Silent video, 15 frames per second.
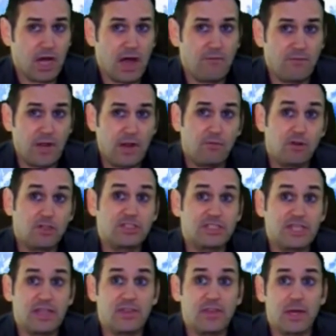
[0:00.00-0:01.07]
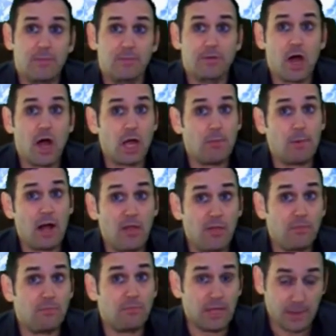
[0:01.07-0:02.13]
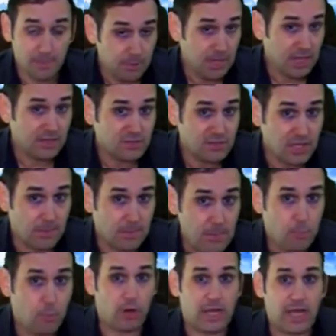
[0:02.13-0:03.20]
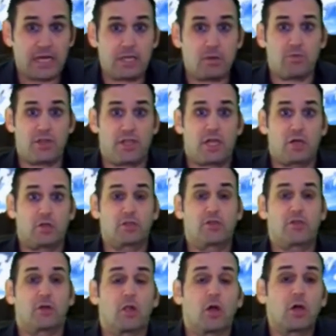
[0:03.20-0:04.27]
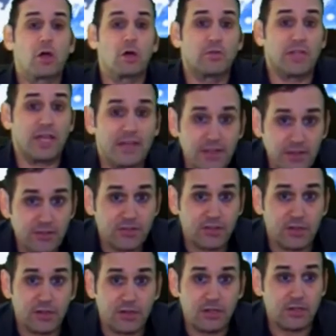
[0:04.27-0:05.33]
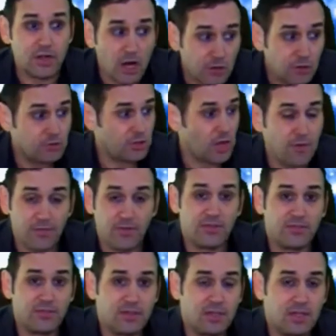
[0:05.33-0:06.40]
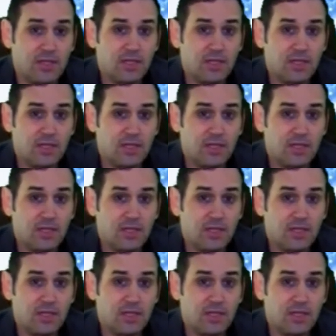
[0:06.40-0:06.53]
I've never seen them talk about implants that people are getting when they go to their local dentist and doctor's office.